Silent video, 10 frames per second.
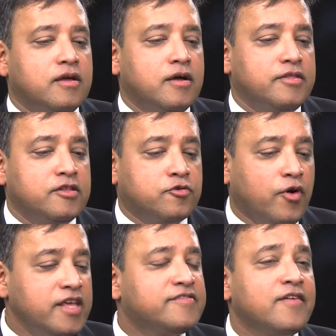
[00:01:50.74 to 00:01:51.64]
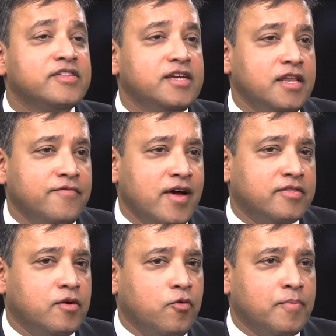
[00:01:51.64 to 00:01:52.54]
Uh, the 2017
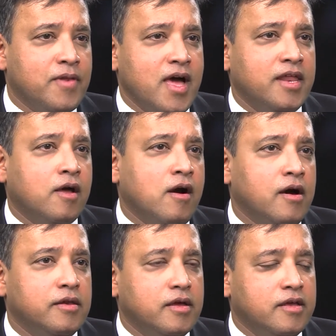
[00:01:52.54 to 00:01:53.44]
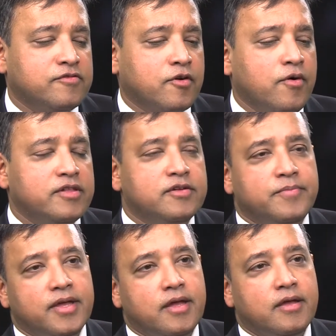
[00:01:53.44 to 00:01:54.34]
event that we're planning on is going to
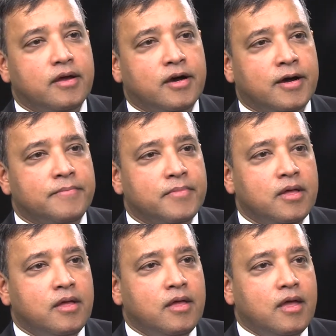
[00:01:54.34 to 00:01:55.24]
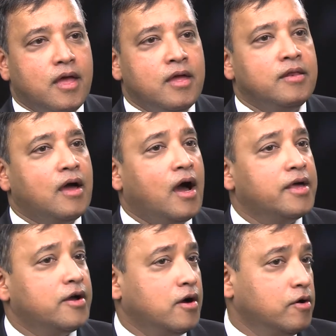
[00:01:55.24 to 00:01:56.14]
be um, in
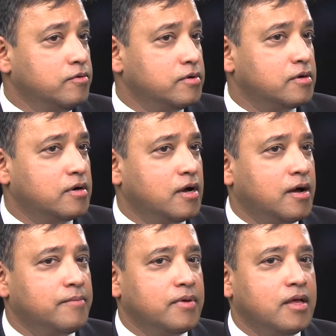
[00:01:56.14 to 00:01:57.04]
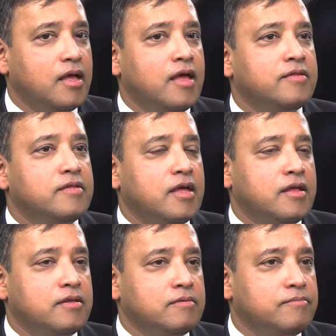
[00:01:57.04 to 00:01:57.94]
Idaho um, in,
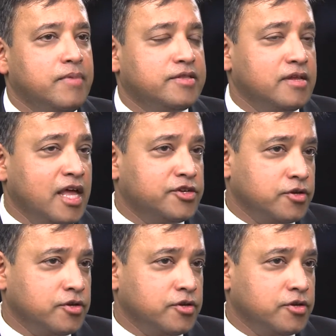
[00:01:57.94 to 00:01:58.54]
in mid to late